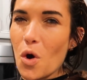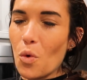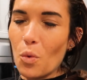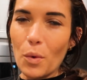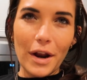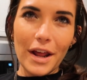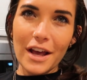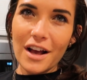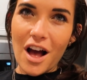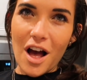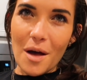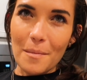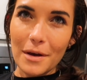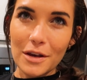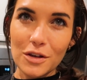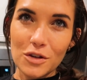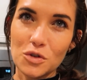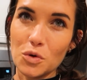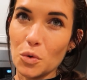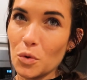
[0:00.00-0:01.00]
what I got in my
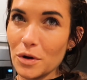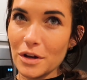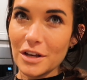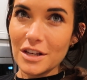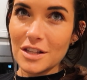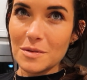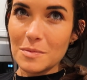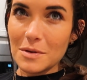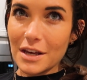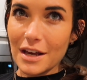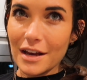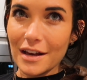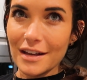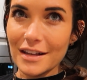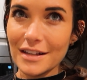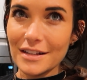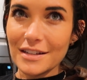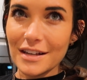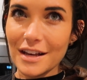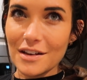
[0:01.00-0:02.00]
stories
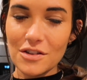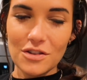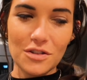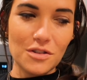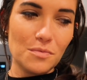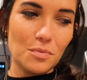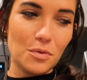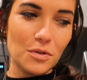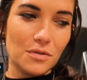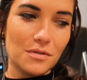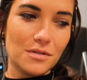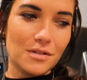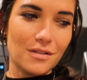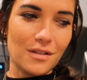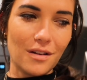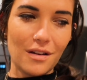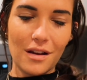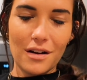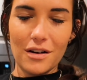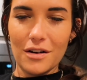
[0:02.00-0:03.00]
because I just was,
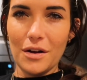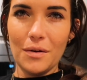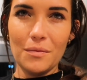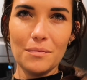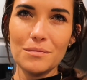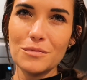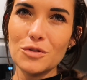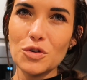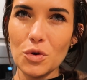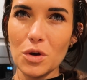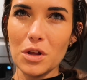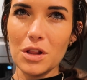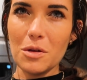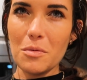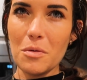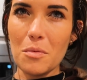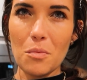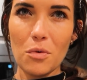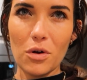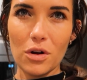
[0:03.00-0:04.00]
I don't know, doing a
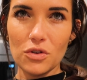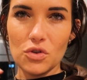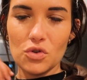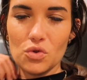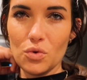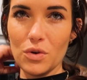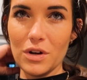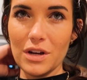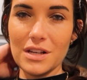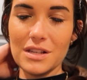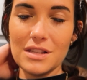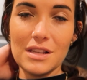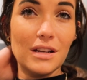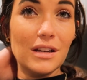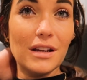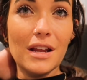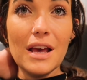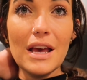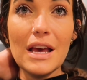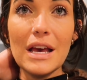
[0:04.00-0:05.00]
little bit more on stories
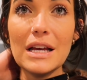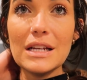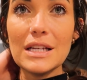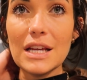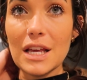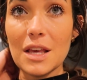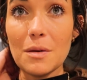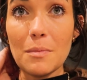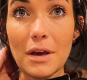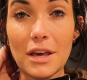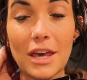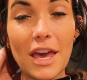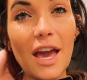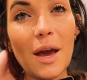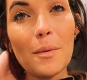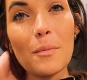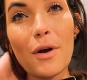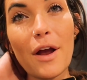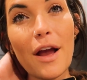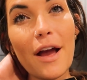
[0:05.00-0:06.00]
and taking my
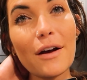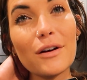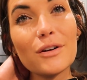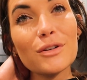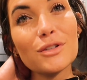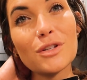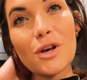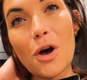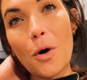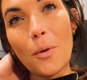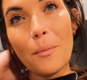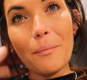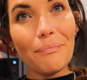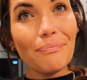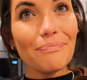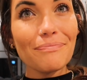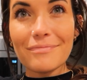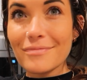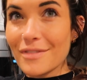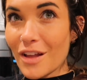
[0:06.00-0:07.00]
camera out. So
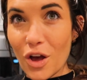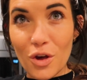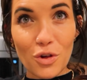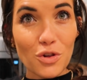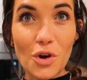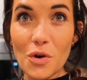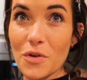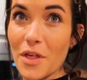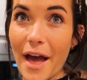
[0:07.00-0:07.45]
I'll show